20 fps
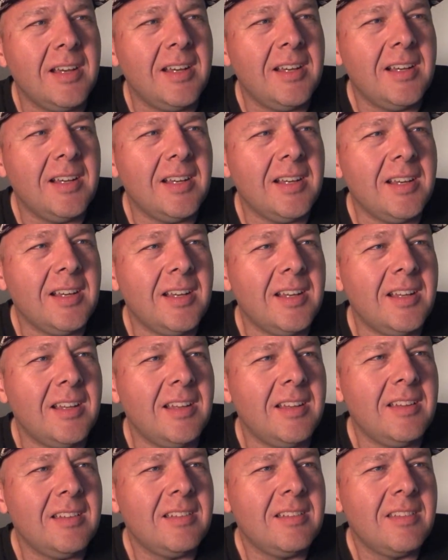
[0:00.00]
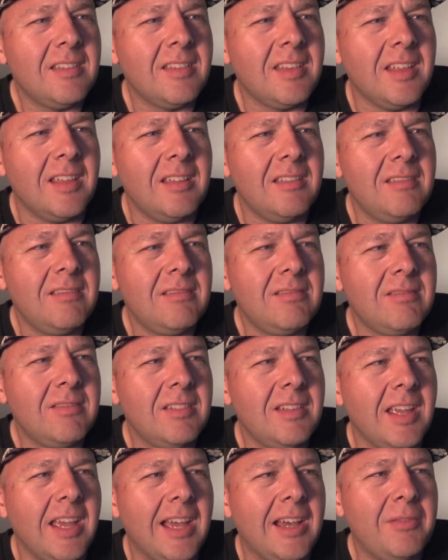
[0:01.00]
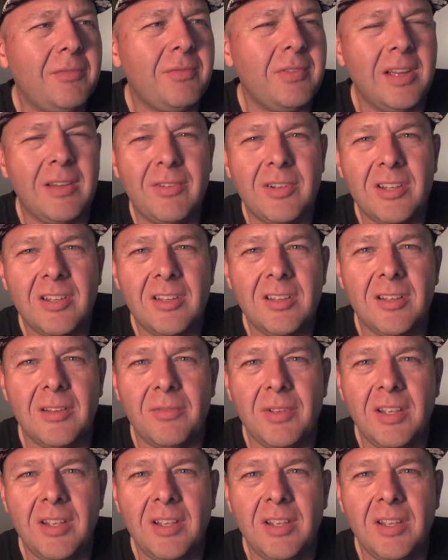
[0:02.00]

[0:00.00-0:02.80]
uh, that Av Avita,